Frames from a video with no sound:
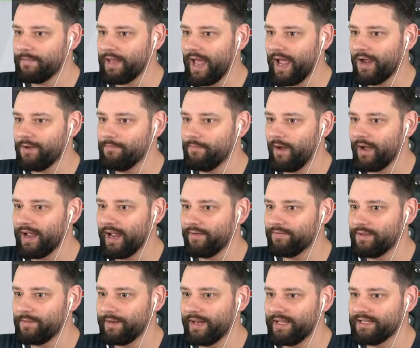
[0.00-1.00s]
now might
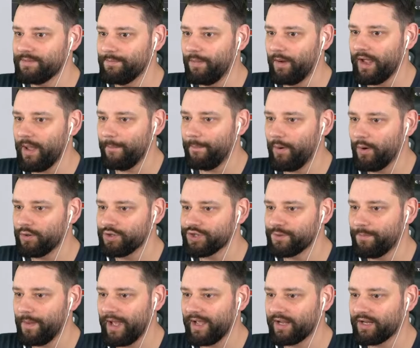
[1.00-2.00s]
have the ability to buy a
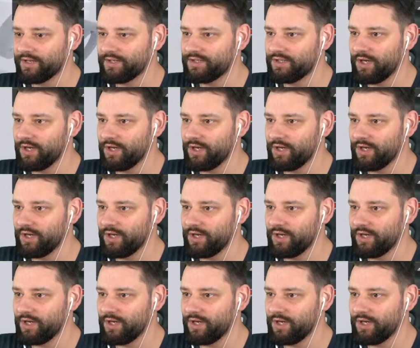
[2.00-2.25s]
pushback